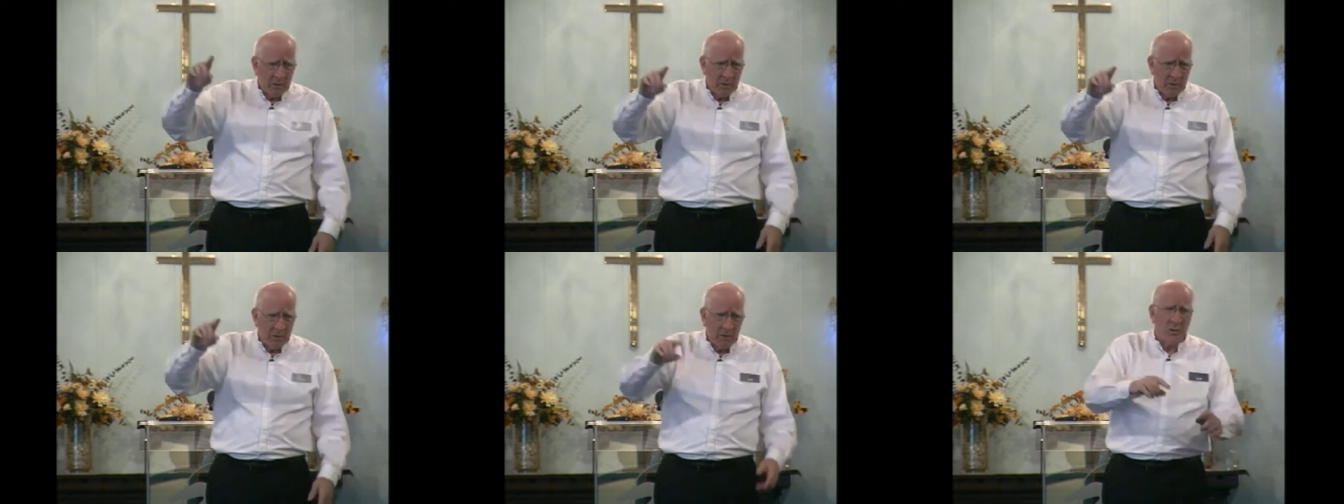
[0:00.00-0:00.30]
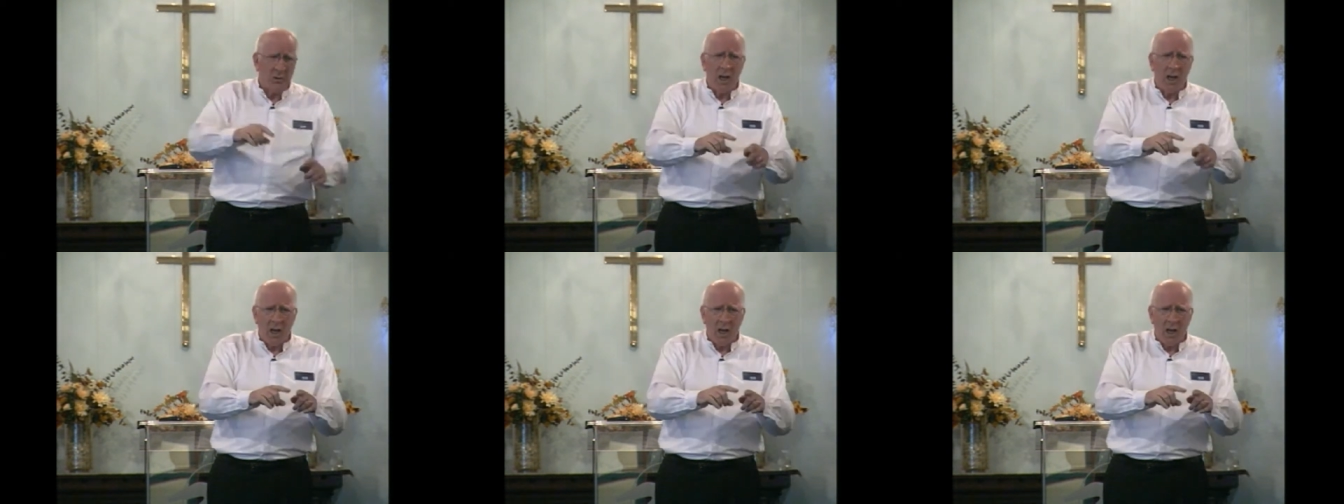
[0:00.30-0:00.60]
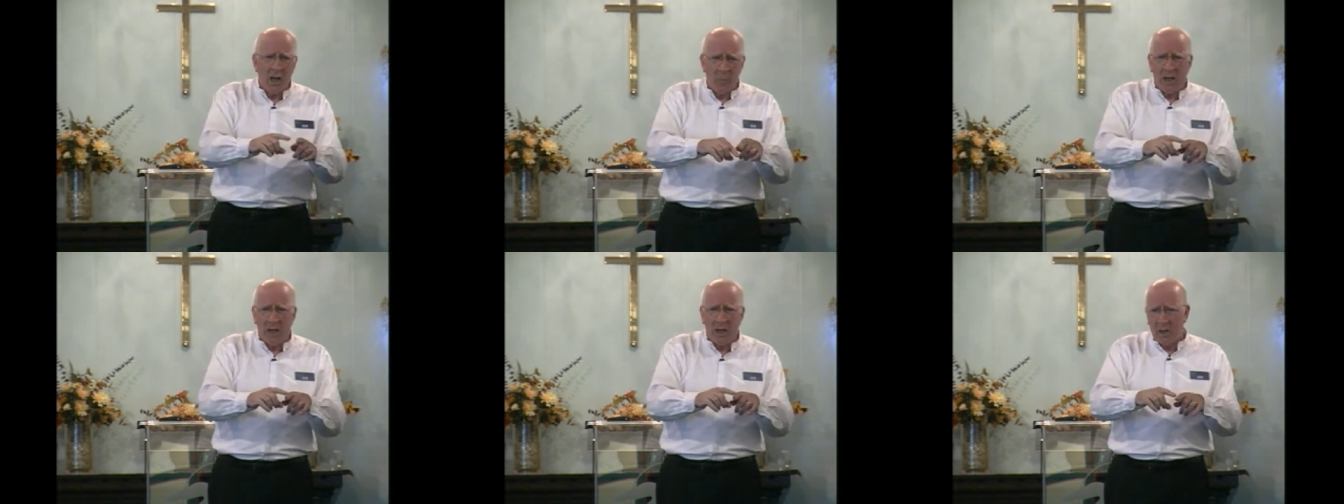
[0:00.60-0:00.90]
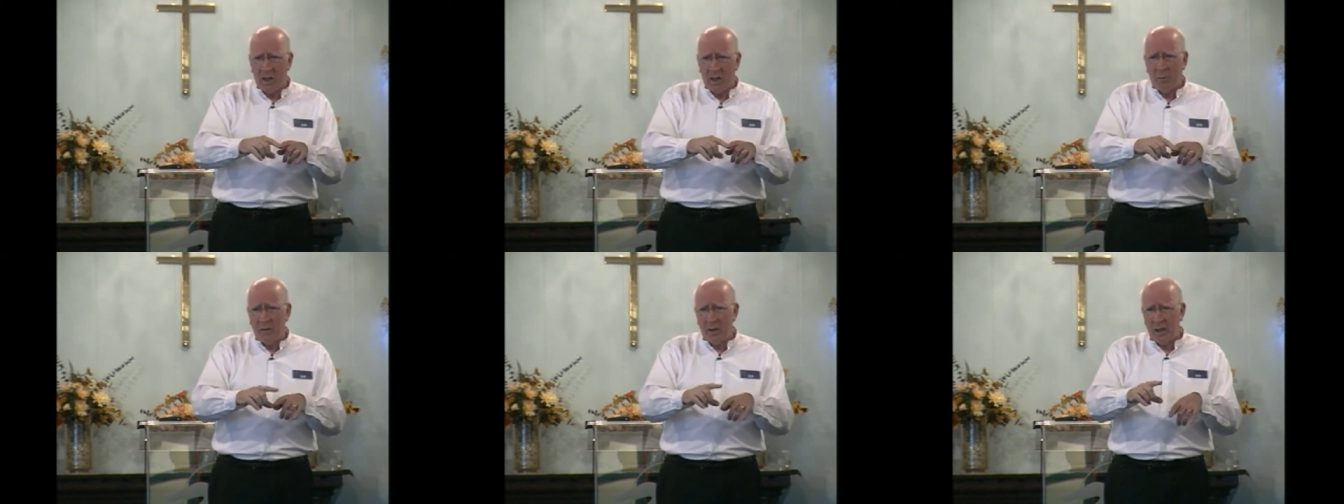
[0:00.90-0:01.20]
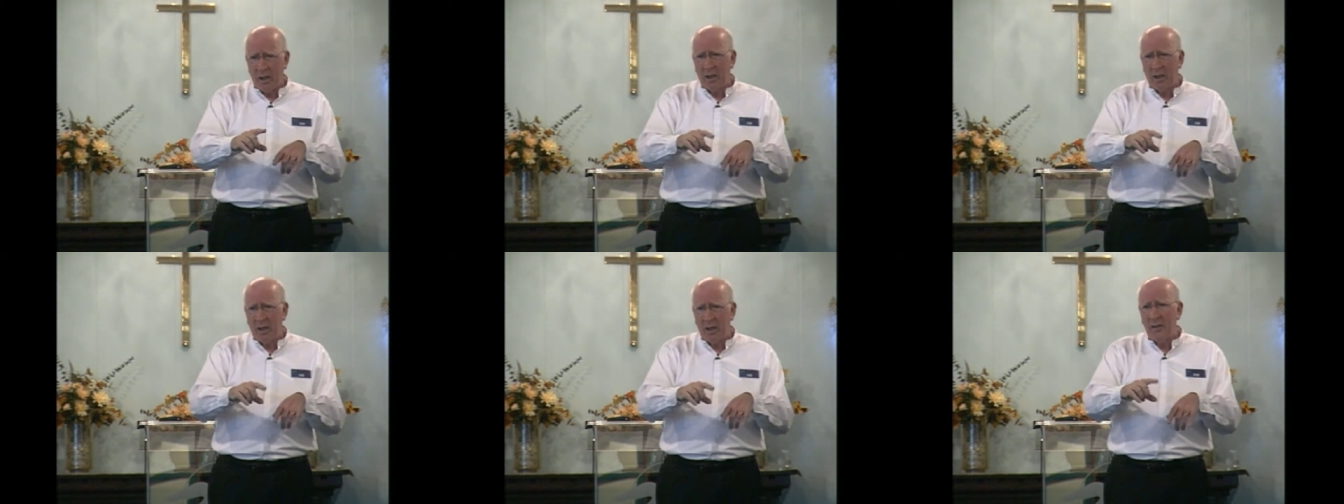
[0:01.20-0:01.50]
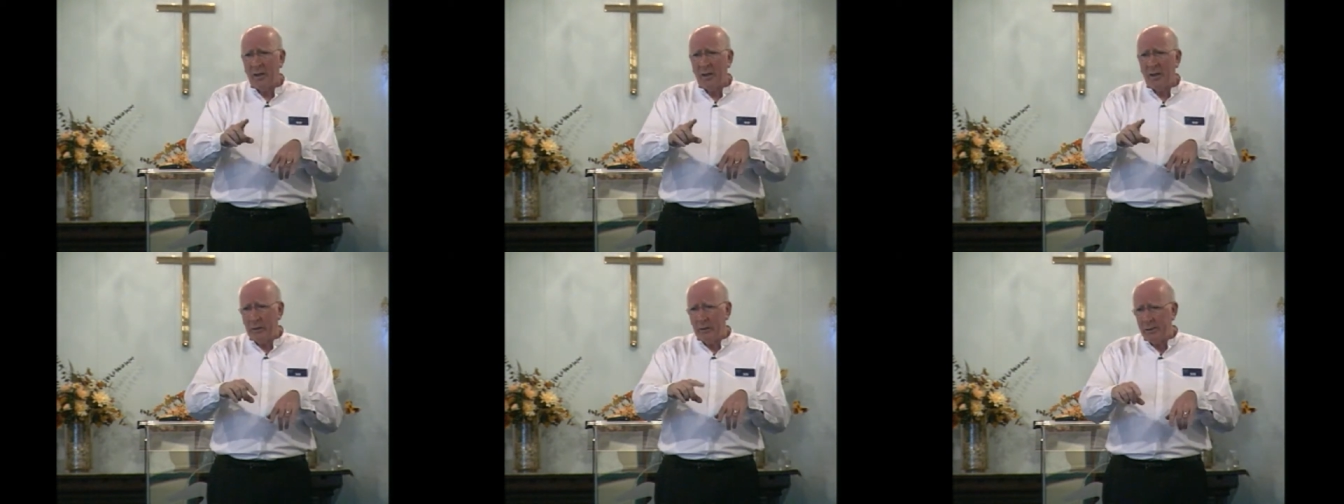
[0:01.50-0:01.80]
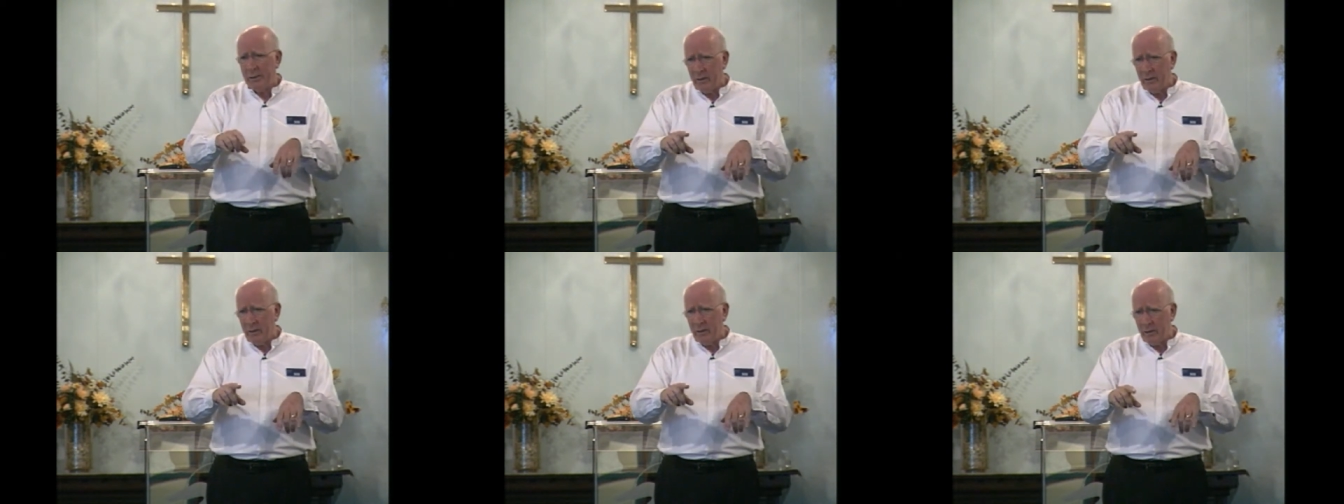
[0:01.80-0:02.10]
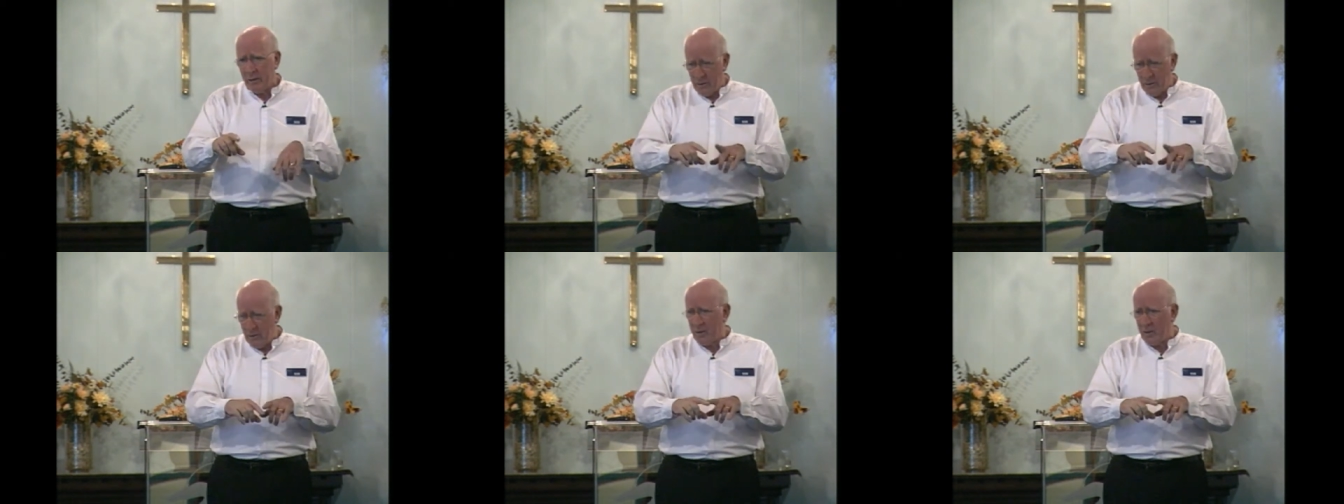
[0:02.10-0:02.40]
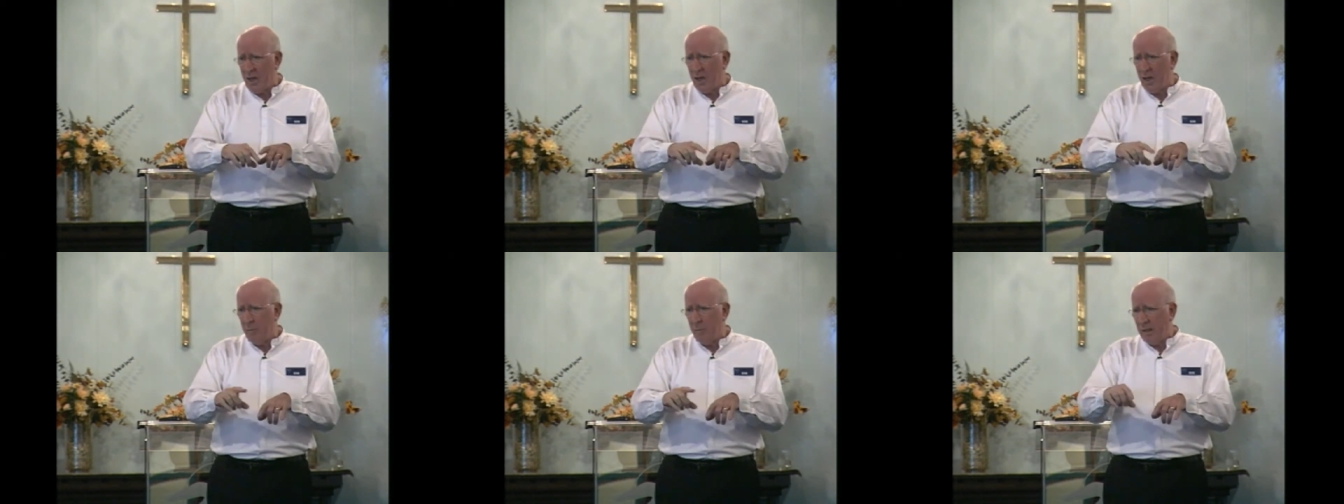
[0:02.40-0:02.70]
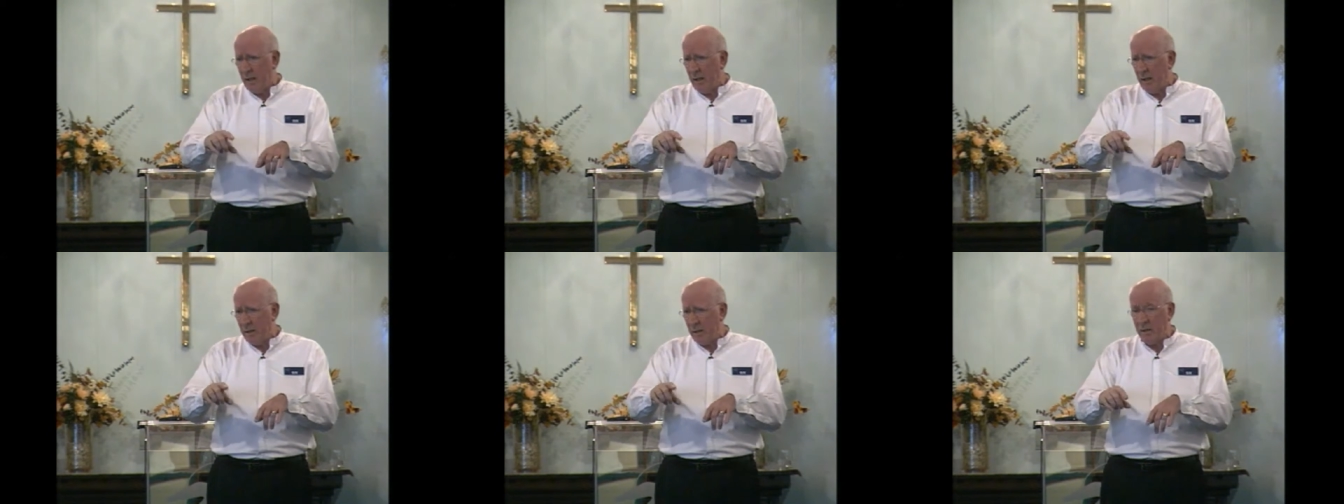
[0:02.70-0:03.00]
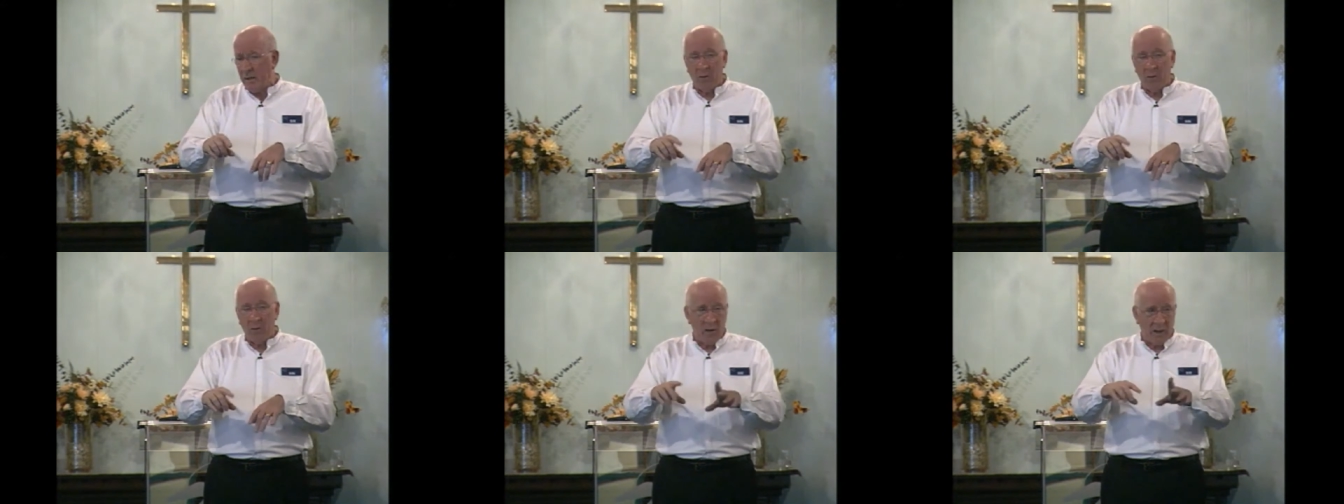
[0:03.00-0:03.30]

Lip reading: This guy begat that when he lived 100 years, and this guy begat that.